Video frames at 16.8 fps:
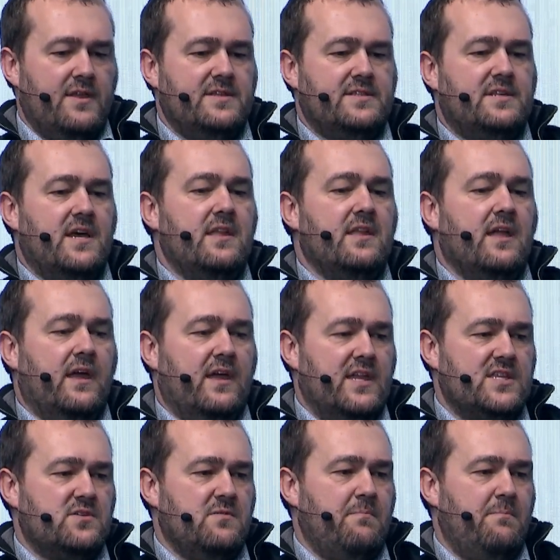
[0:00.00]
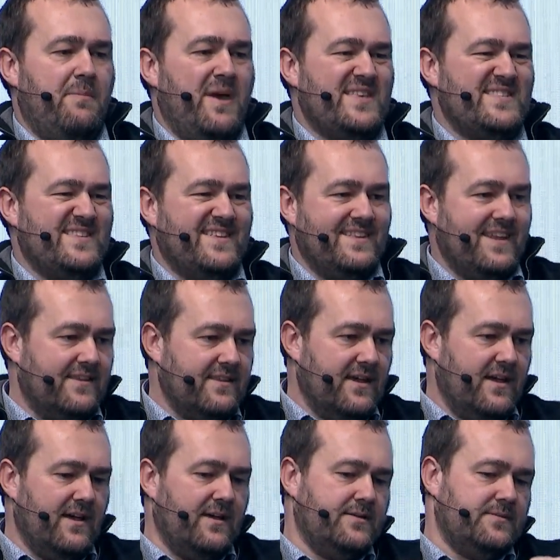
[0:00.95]
Then I get the basic
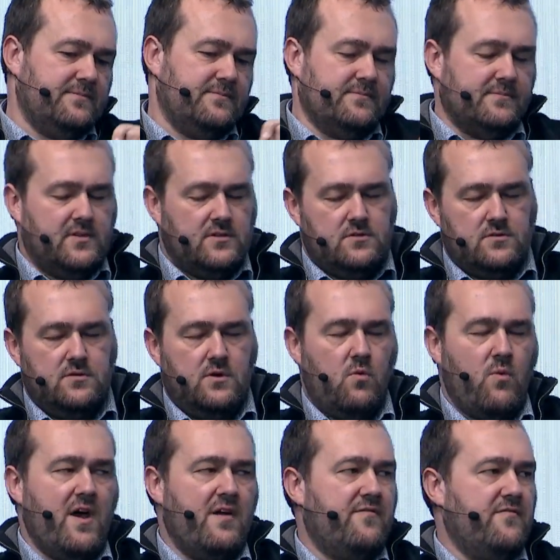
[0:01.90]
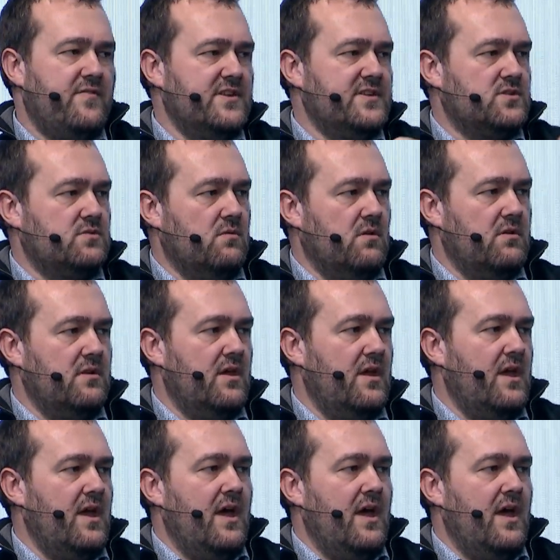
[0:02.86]
data, the graph, and so on,